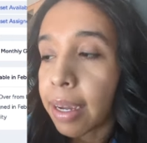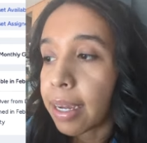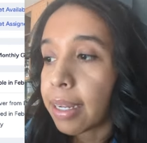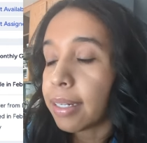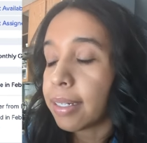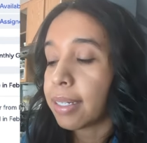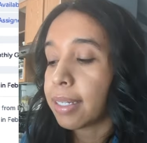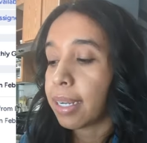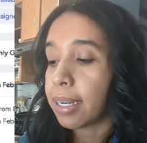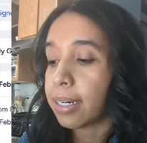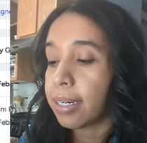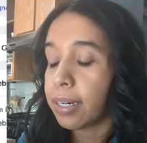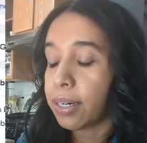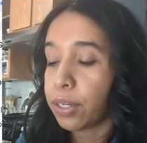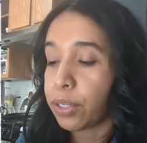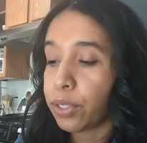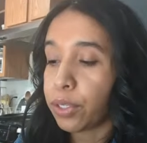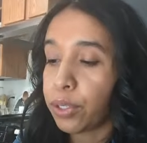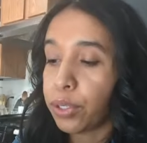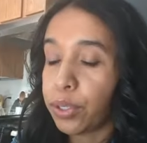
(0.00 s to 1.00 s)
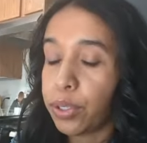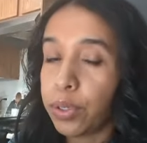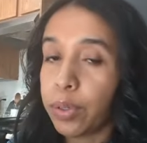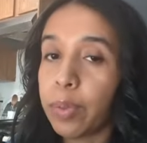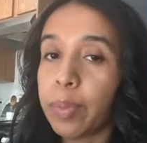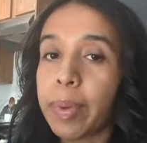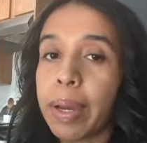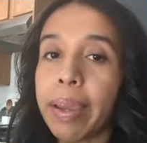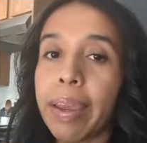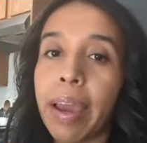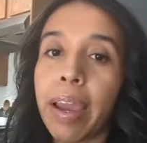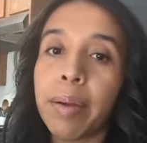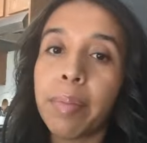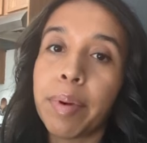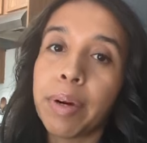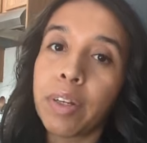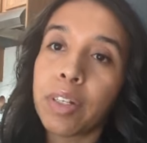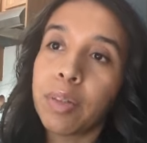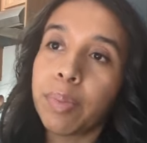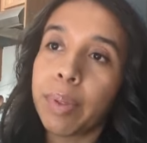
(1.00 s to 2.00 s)
I decided not to do my
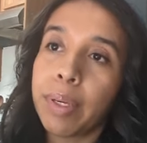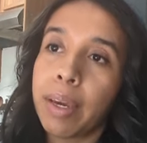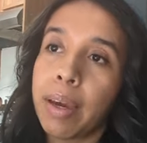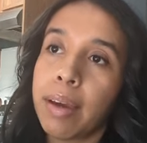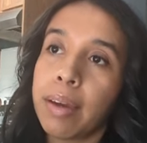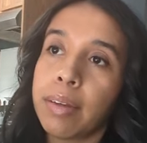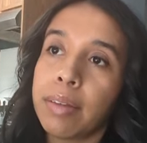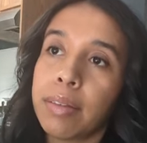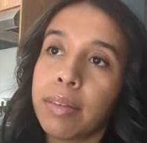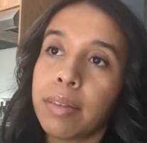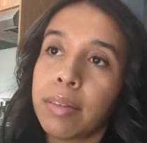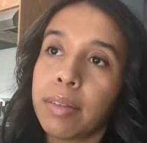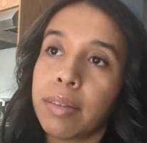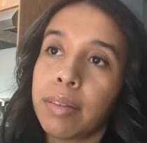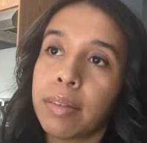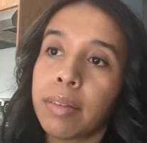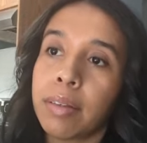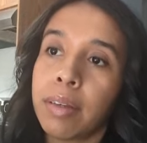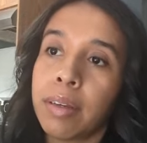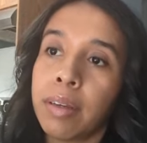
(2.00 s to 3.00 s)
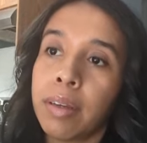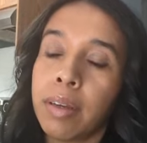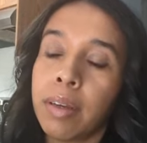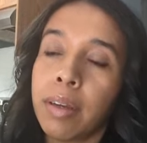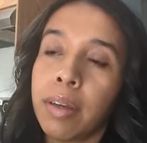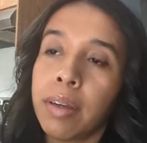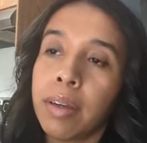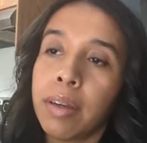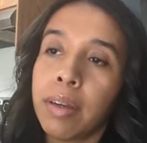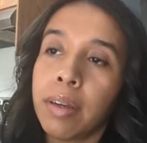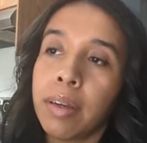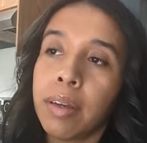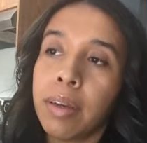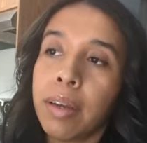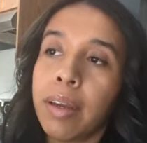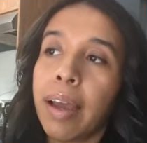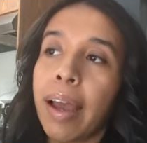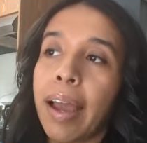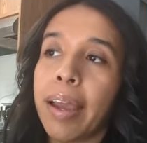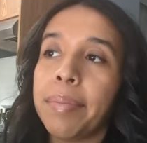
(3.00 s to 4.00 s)
eyebrows because
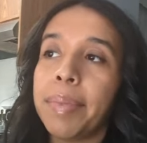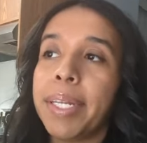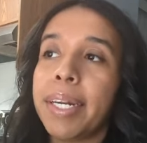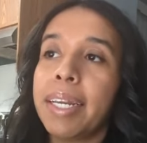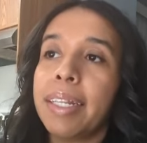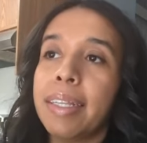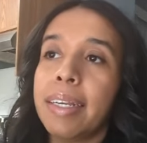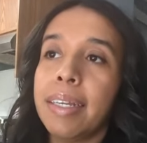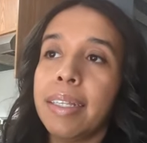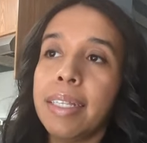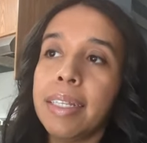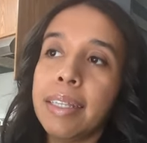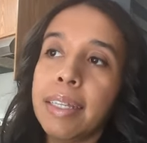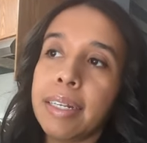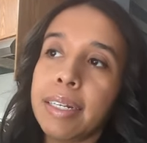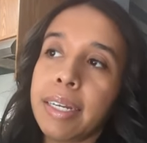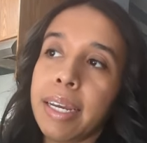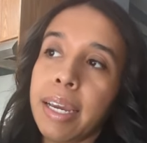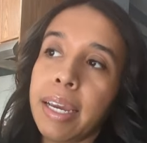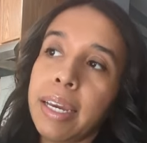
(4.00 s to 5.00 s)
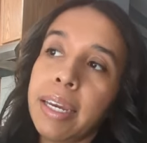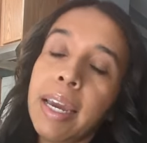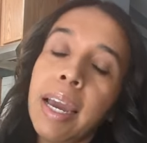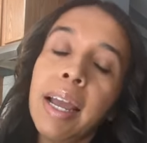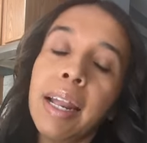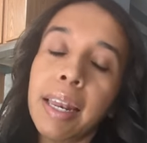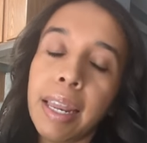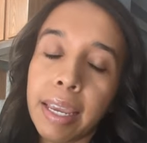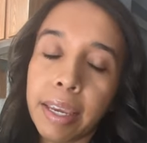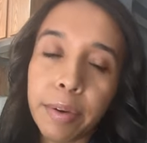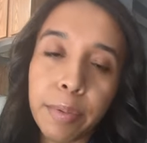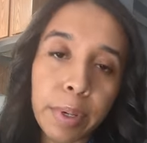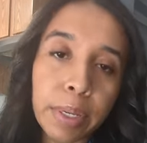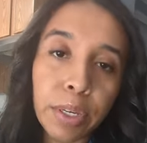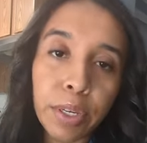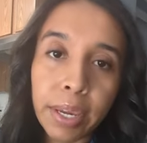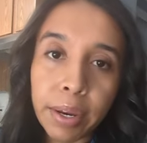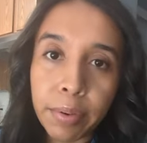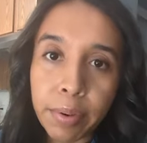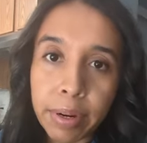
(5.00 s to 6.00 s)
I mean, at the end of the day, like when
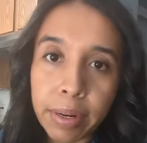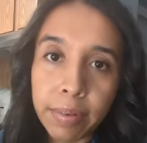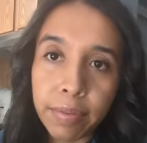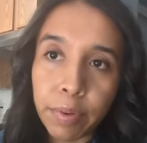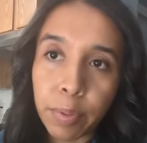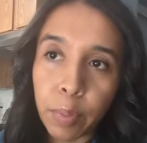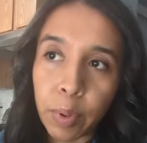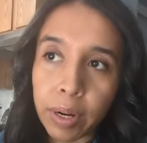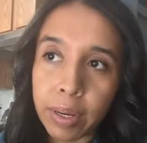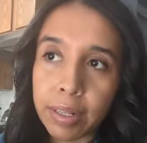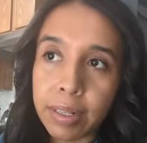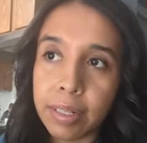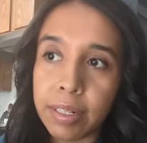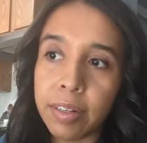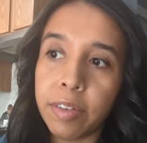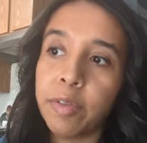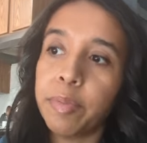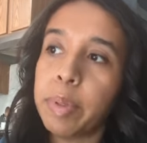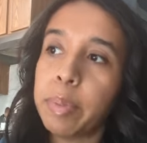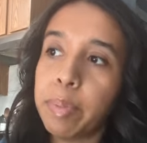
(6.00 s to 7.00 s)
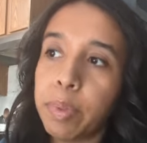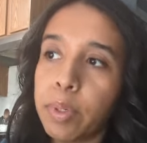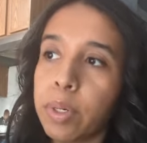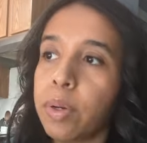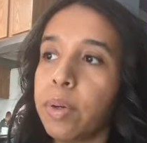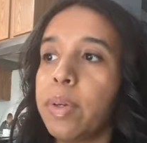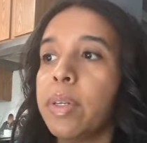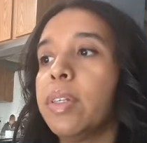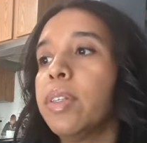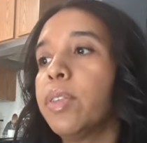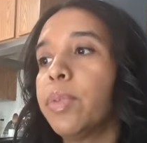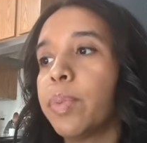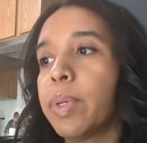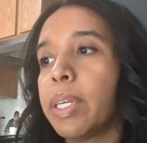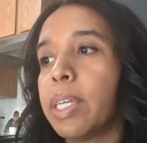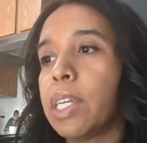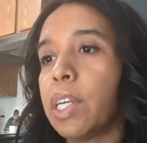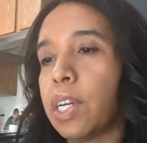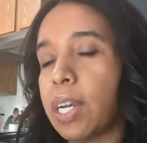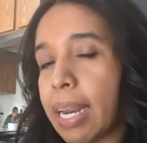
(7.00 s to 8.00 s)
you get ready for work and stuff, people notice
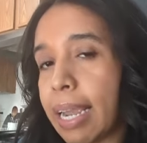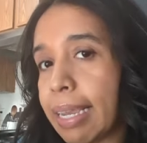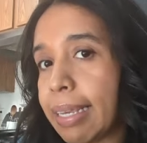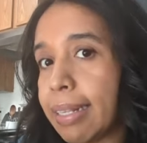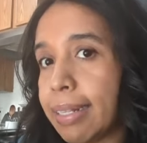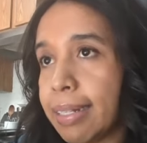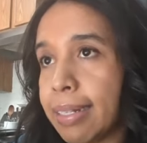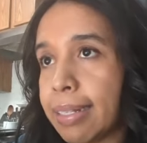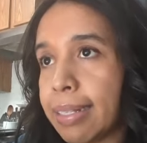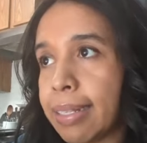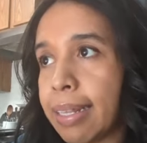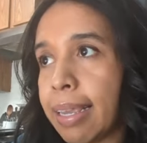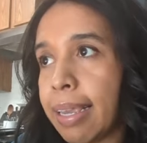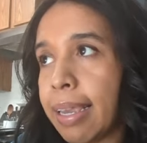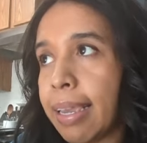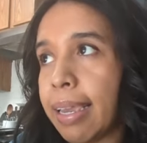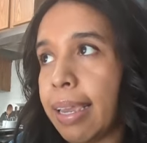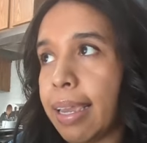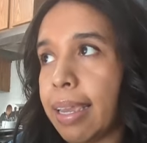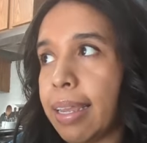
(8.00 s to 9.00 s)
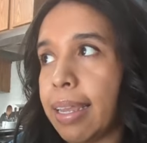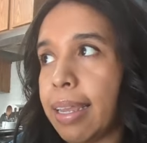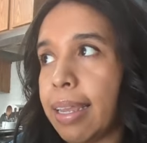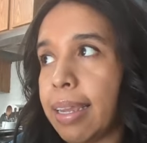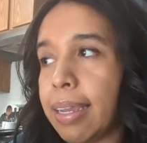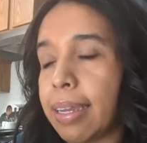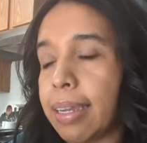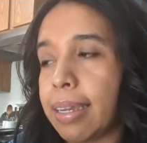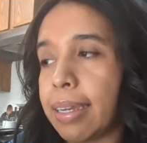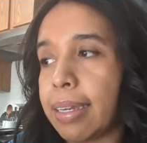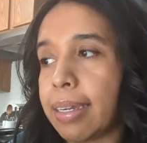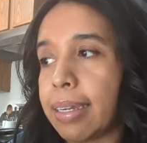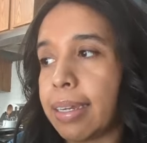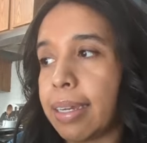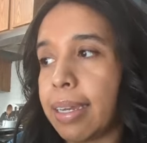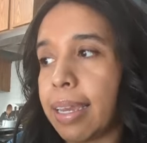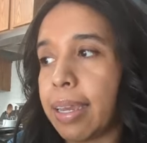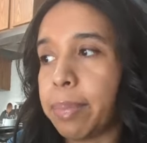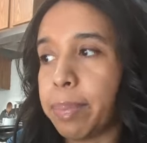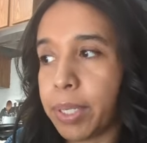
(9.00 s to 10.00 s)
when you're nice
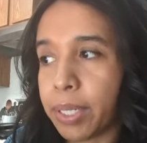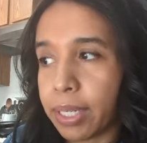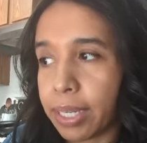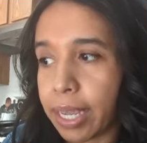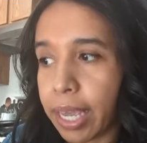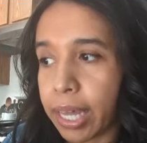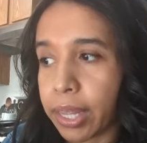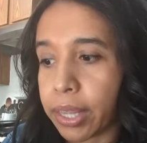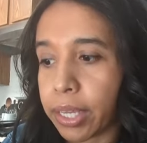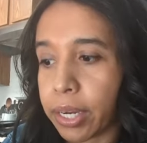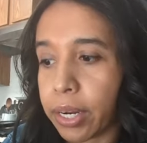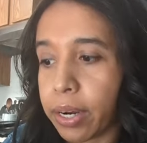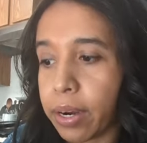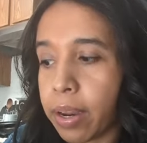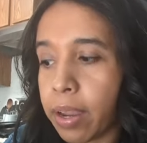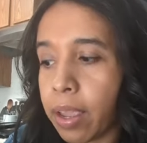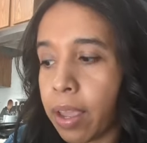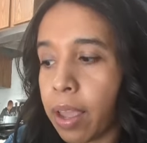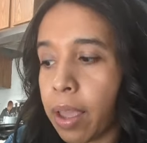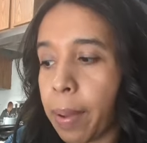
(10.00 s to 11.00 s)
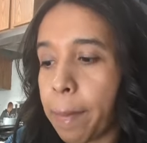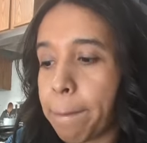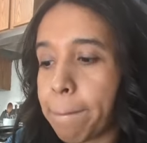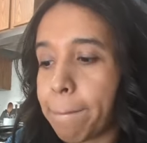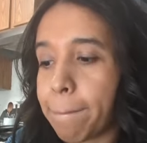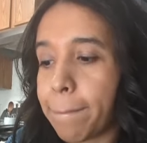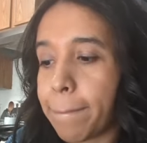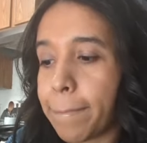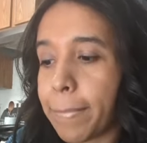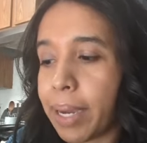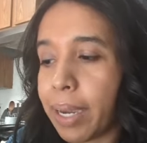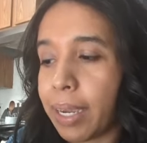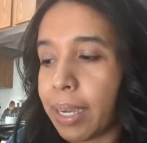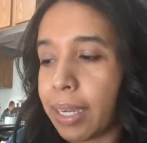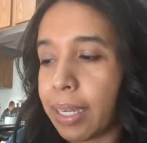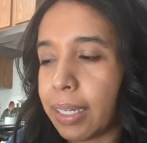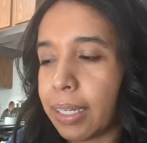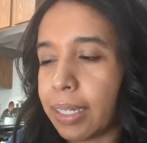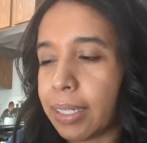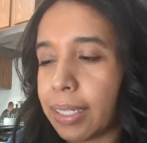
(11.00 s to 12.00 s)
and put together,
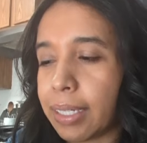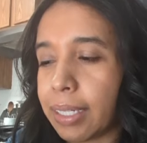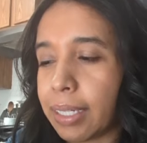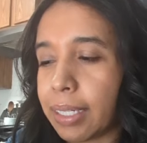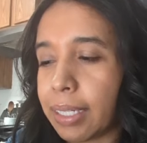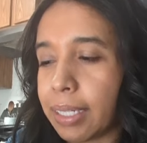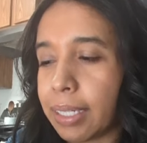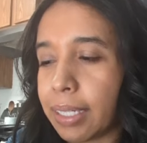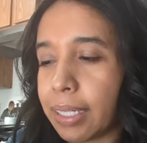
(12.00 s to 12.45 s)
but